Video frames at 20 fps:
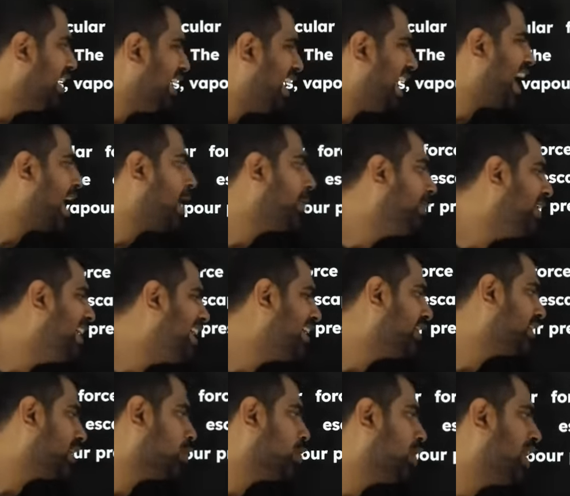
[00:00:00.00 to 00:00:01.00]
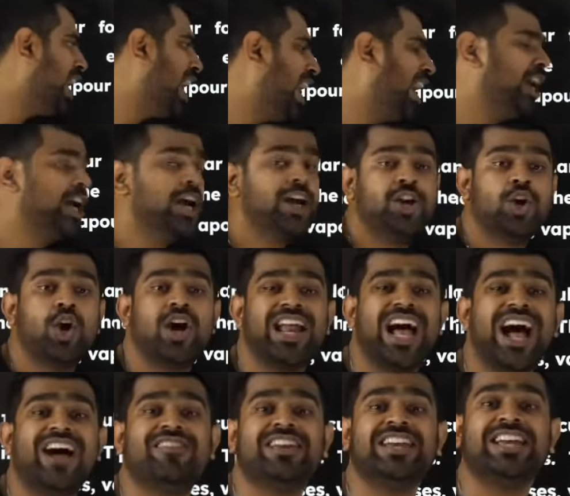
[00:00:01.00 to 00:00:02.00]
A, B, you are
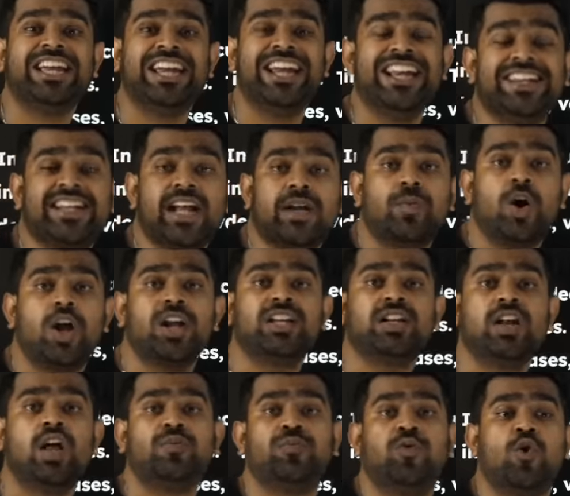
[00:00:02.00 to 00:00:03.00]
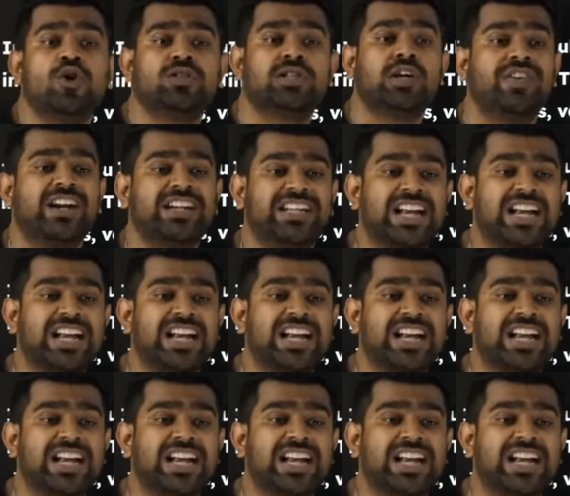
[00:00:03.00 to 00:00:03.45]
having intermolecular force of